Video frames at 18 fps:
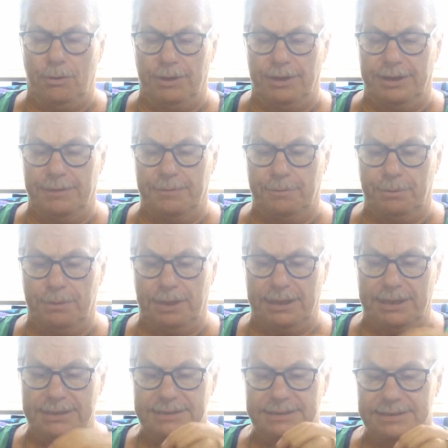it in
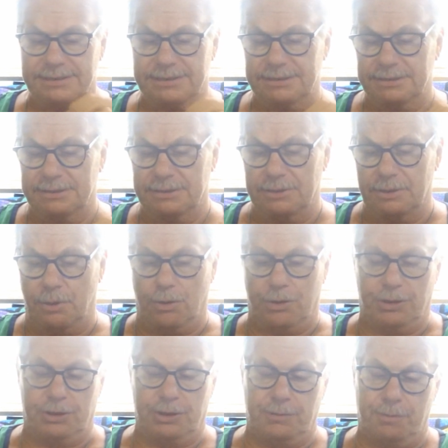place, or
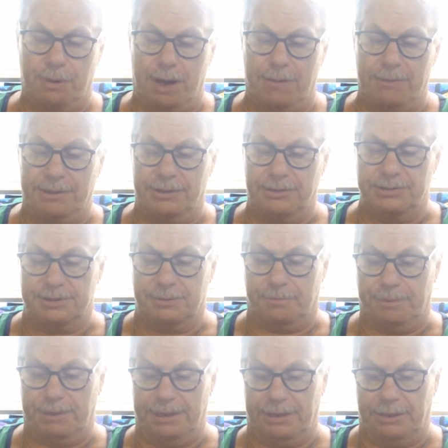you could probably use a
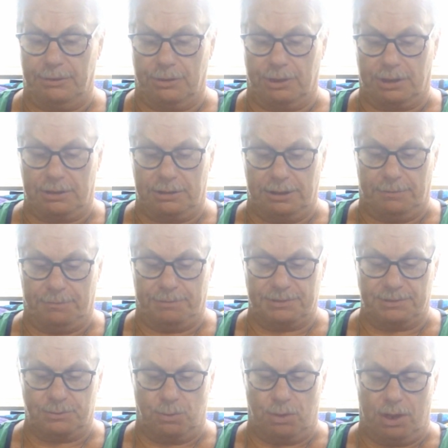pin or a clip
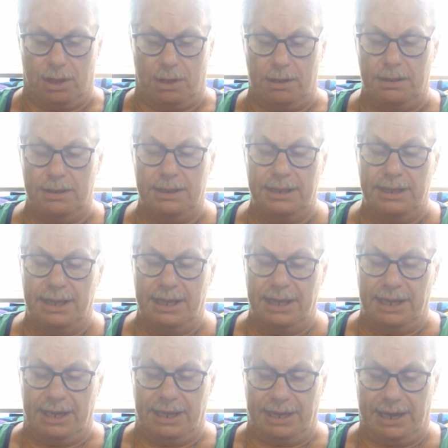as well.
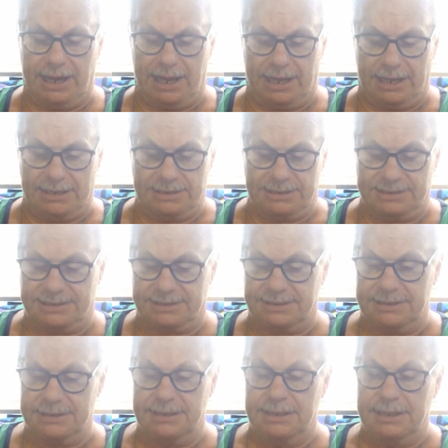It has
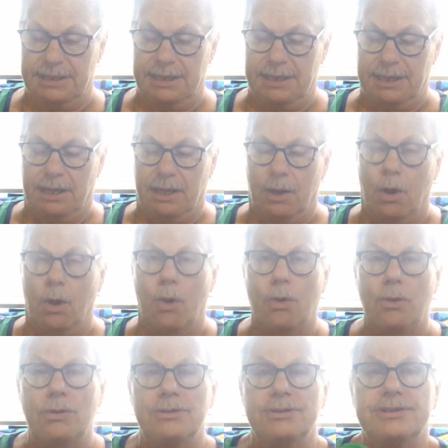
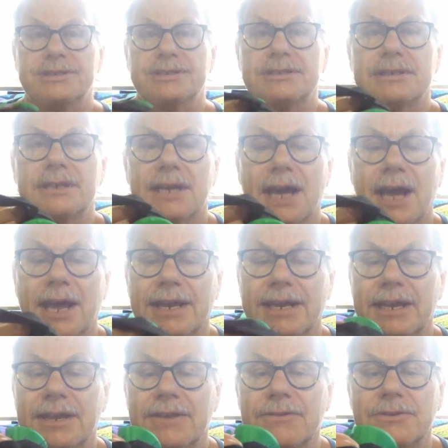holes on
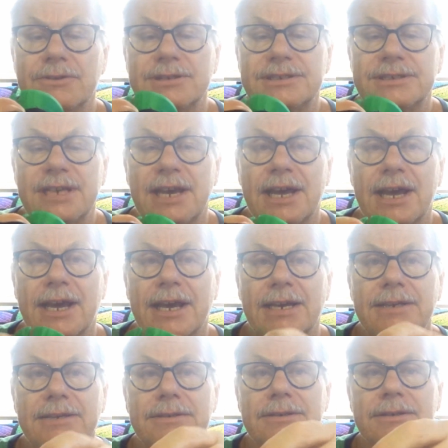either
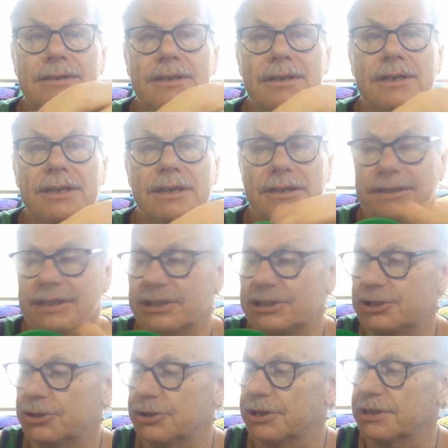side
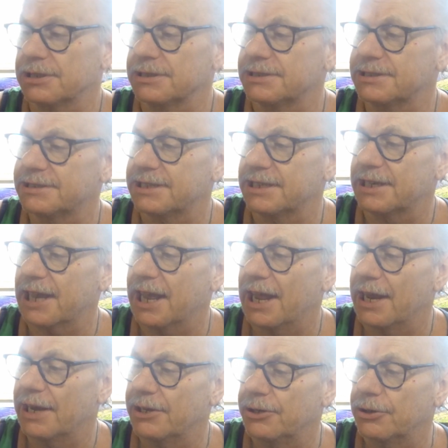that you can stick
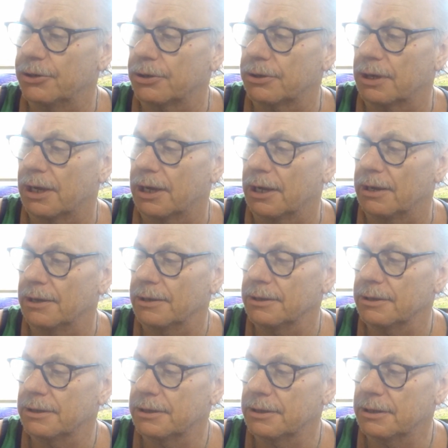on your
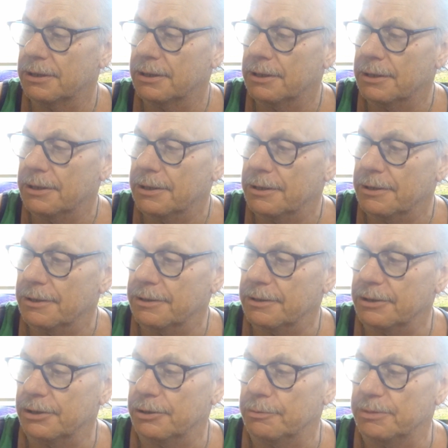
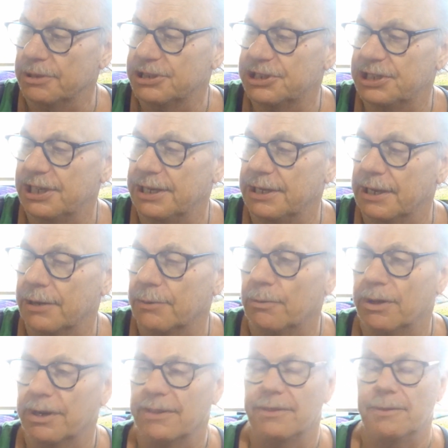machine on
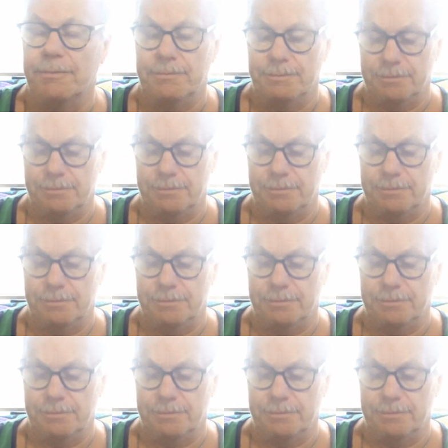one of the